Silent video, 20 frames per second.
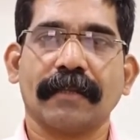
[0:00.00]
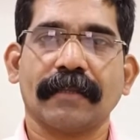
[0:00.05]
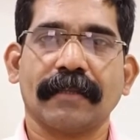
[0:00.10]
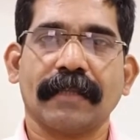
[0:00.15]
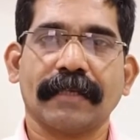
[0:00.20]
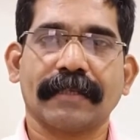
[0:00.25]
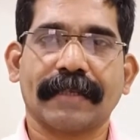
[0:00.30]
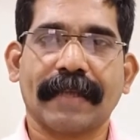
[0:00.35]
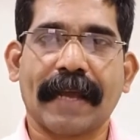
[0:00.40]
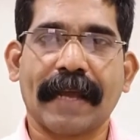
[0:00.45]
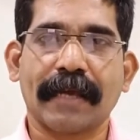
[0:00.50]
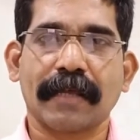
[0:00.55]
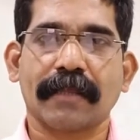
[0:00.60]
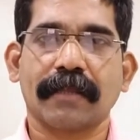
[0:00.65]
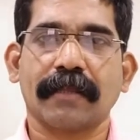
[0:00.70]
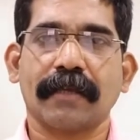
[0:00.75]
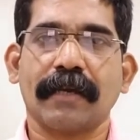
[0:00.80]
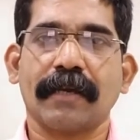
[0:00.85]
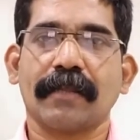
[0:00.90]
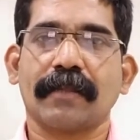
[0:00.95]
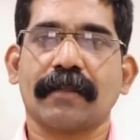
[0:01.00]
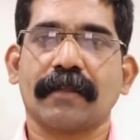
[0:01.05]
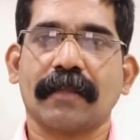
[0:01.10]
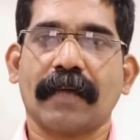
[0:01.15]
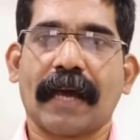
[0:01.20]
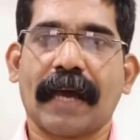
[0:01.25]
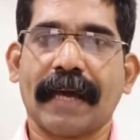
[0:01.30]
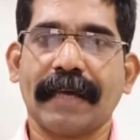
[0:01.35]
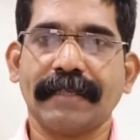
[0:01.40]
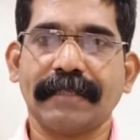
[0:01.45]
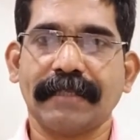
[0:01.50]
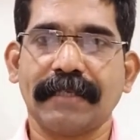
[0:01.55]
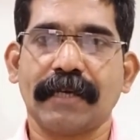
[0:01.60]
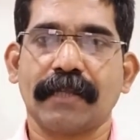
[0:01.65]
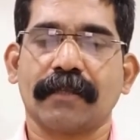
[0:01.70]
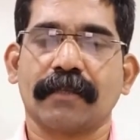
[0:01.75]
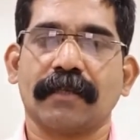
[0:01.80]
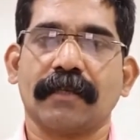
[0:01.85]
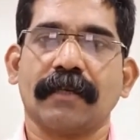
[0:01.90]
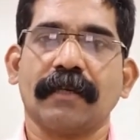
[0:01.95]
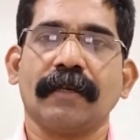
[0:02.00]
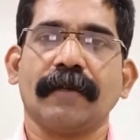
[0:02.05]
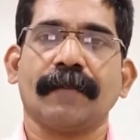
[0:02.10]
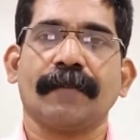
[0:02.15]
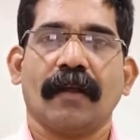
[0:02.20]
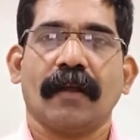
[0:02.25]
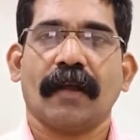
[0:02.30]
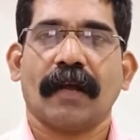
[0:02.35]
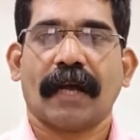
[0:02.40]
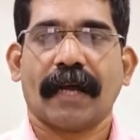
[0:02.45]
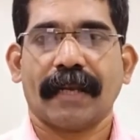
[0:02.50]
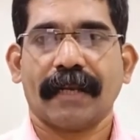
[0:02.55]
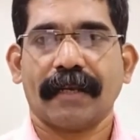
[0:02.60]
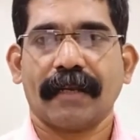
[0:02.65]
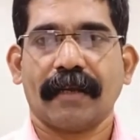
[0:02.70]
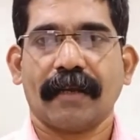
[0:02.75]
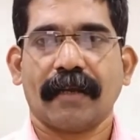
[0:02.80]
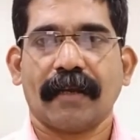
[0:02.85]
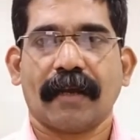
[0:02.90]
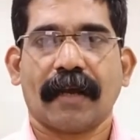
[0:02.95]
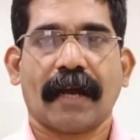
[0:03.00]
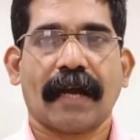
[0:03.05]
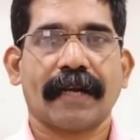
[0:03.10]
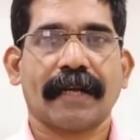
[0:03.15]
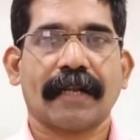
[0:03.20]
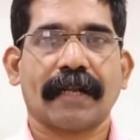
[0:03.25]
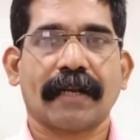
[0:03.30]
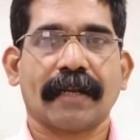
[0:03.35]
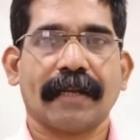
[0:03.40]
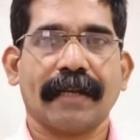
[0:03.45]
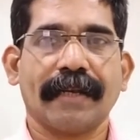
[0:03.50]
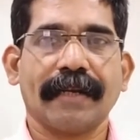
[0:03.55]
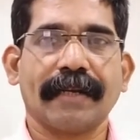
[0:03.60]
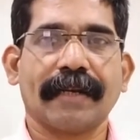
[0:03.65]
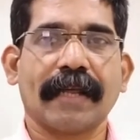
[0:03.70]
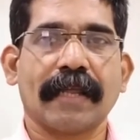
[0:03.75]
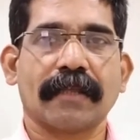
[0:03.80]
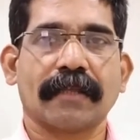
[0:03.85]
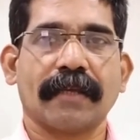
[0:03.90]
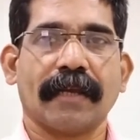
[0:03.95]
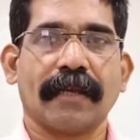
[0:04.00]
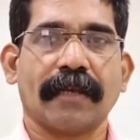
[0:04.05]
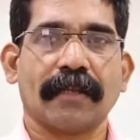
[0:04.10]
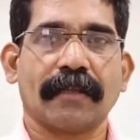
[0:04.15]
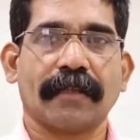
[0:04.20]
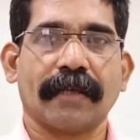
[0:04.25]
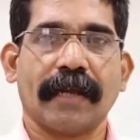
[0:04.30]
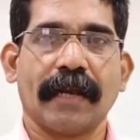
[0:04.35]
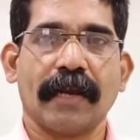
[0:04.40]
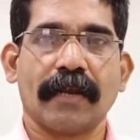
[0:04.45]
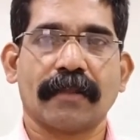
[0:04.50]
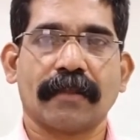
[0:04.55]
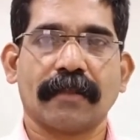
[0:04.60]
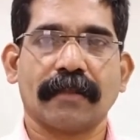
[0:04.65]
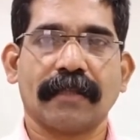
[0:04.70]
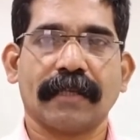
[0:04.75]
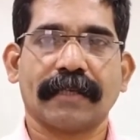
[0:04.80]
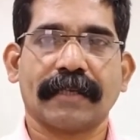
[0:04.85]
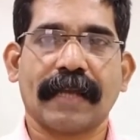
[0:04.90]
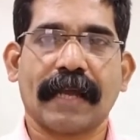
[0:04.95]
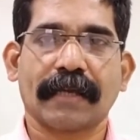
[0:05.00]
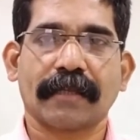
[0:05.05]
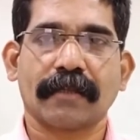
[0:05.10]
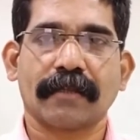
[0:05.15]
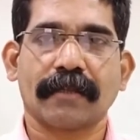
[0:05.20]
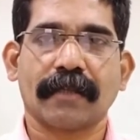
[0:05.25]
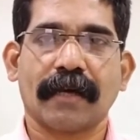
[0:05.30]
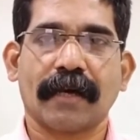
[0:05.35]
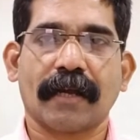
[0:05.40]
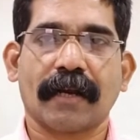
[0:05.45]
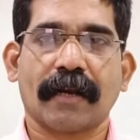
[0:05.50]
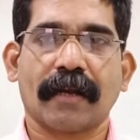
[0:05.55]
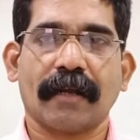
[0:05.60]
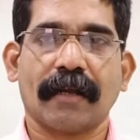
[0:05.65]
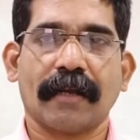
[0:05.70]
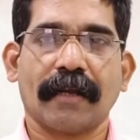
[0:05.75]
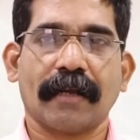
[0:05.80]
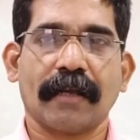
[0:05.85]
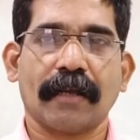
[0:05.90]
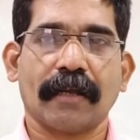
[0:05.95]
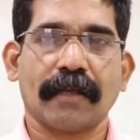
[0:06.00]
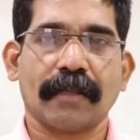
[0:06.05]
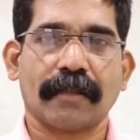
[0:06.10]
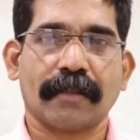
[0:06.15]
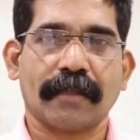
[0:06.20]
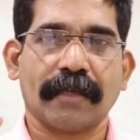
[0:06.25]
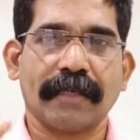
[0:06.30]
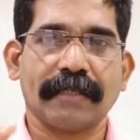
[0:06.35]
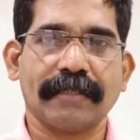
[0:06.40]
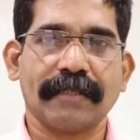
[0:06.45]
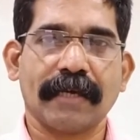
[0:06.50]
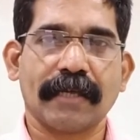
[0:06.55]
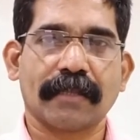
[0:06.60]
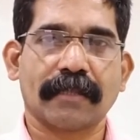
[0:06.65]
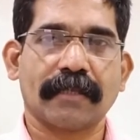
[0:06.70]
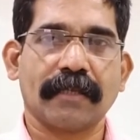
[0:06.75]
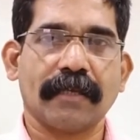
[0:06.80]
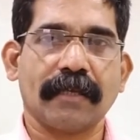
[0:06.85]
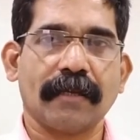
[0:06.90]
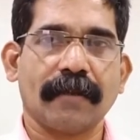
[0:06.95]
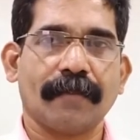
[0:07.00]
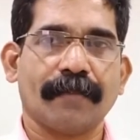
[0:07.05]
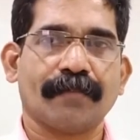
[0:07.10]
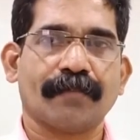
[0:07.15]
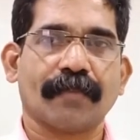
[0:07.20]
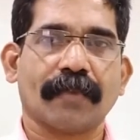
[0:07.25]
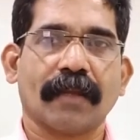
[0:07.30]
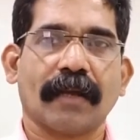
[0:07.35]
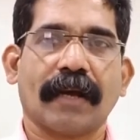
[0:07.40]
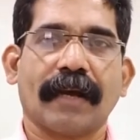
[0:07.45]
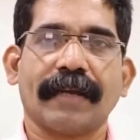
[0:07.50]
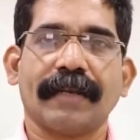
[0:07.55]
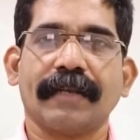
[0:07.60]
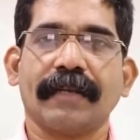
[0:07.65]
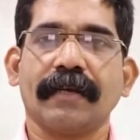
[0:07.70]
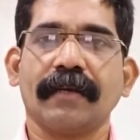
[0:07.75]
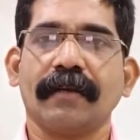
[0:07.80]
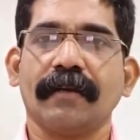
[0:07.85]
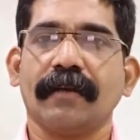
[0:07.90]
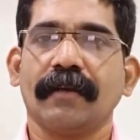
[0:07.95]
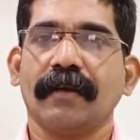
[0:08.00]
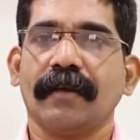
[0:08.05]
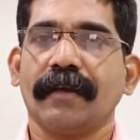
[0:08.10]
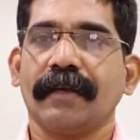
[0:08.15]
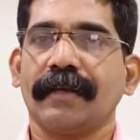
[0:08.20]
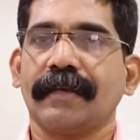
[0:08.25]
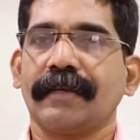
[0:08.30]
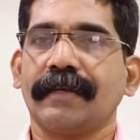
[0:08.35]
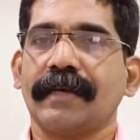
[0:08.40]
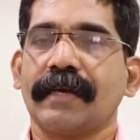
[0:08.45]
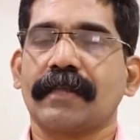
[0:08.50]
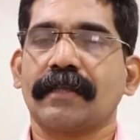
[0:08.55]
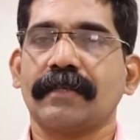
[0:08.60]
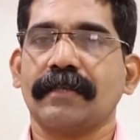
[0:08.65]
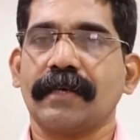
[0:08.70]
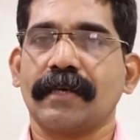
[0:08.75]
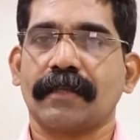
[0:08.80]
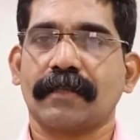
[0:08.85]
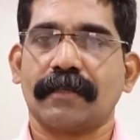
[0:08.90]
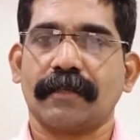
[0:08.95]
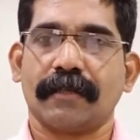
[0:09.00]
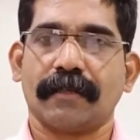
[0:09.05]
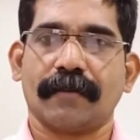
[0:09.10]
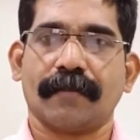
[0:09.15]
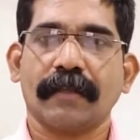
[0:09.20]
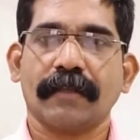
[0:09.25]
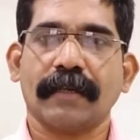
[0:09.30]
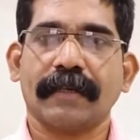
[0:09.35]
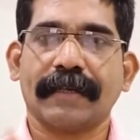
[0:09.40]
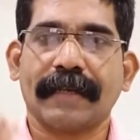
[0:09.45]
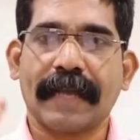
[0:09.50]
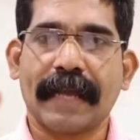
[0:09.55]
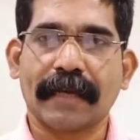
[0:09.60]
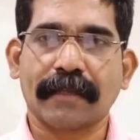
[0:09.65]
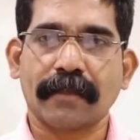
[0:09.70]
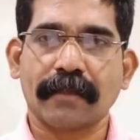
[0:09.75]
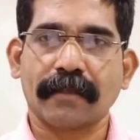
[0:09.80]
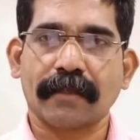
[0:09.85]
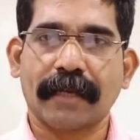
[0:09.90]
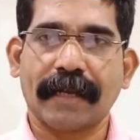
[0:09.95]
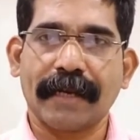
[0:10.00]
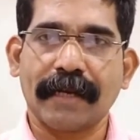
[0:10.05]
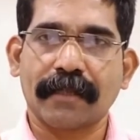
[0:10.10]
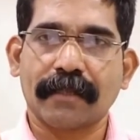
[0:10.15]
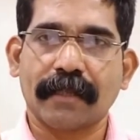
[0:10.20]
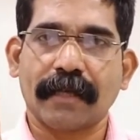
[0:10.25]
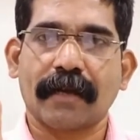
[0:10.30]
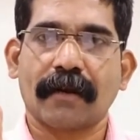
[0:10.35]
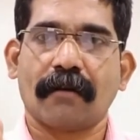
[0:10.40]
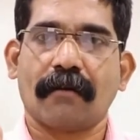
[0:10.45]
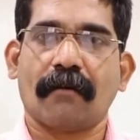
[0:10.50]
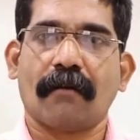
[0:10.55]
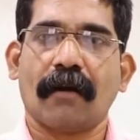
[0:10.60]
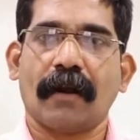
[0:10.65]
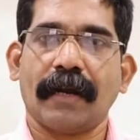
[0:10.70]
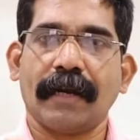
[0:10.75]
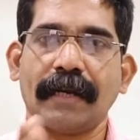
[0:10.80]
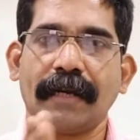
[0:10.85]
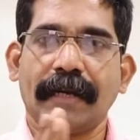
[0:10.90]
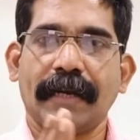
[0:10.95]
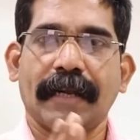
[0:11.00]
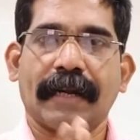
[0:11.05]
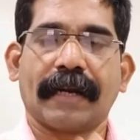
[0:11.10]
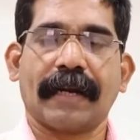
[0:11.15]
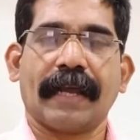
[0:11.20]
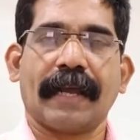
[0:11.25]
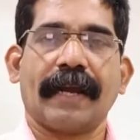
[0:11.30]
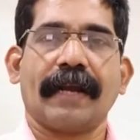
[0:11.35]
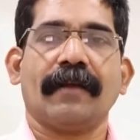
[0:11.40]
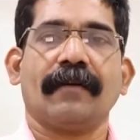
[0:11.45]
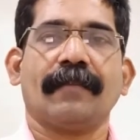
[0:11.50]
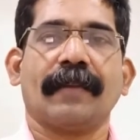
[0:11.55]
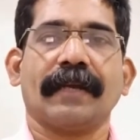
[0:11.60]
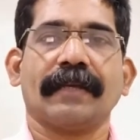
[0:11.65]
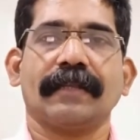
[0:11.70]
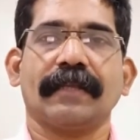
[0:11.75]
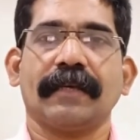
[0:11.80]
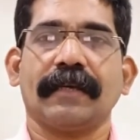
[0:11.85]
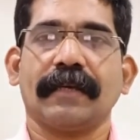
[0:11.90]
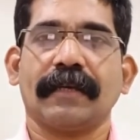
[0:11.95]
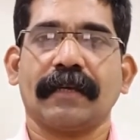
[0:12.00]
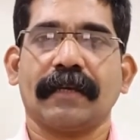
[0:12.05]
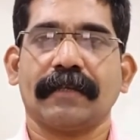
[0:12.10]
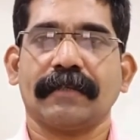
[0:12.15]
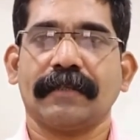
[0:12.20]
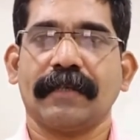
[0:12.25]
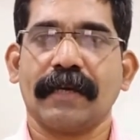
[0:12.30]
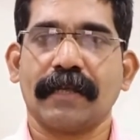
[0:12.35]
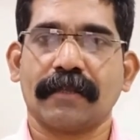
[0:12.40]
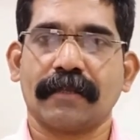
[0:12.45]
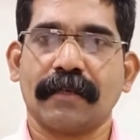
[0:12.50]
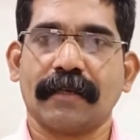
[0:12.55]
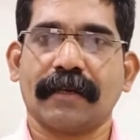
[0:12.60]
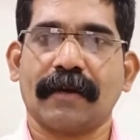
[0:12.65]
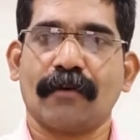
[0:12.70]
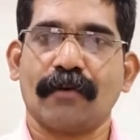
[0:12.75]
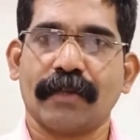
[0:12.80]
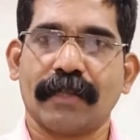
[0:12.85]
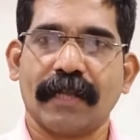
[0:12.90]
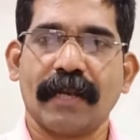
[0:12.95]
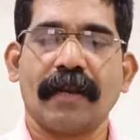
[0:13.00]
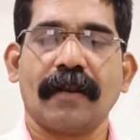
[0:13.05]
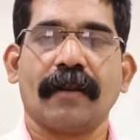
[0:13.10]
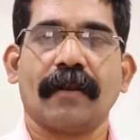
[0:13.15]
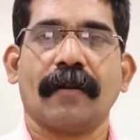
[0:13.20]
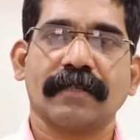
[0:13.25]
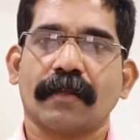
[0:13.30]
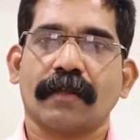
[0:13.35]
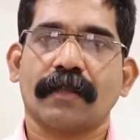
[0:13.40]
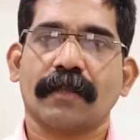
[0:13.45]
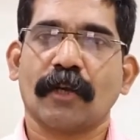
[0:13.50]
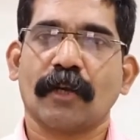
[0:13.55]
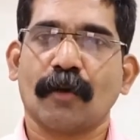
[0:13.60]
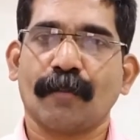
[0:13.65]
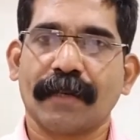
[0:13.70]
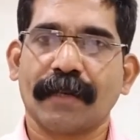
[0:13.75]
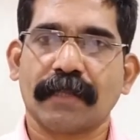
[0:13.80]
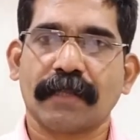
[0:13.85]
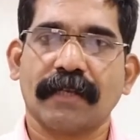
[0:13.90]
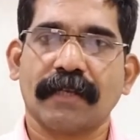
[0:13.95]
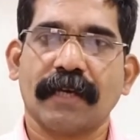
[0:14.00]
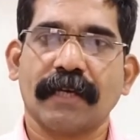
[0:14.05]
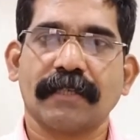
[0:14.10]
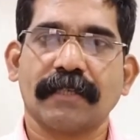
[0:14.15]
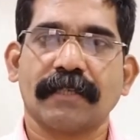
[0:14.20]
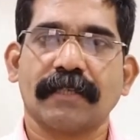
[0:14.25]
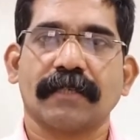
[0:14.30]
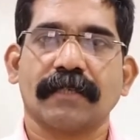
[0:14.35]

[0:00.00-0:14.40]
the tax is IGST, and under intrastate sales, the taxes are CGST and SGST. The tax rates are already declared by the GST Council: 0%,